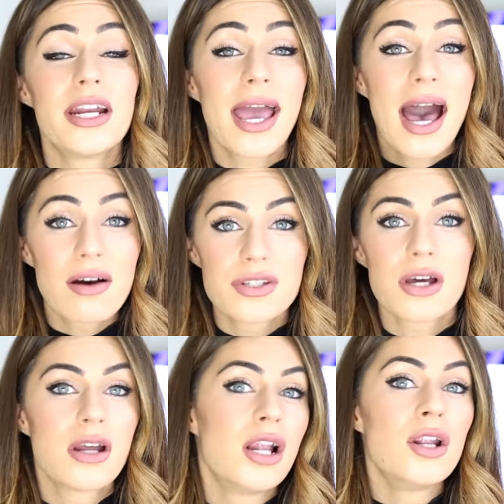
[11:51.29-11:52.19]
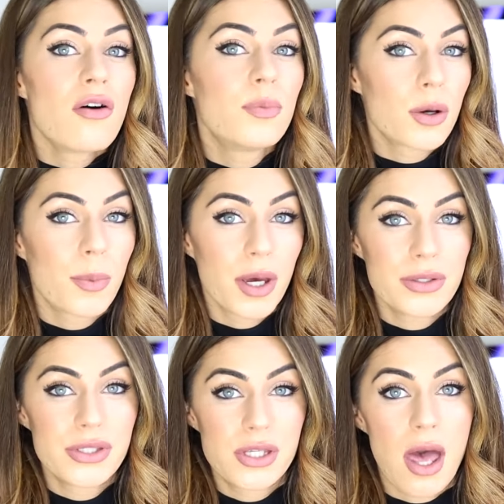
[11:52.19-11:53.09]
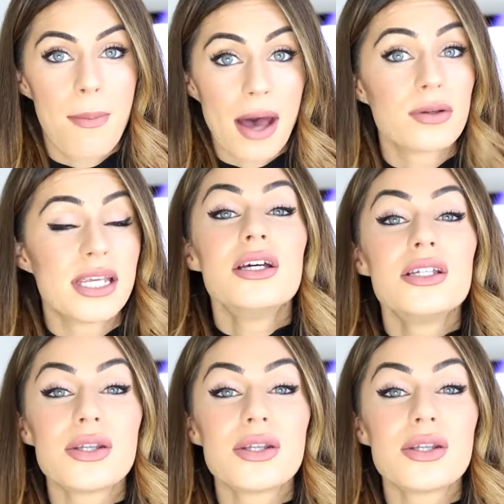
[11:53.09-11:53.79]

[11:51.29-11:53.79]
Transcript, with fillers: and I have done a lot of blog posts about it.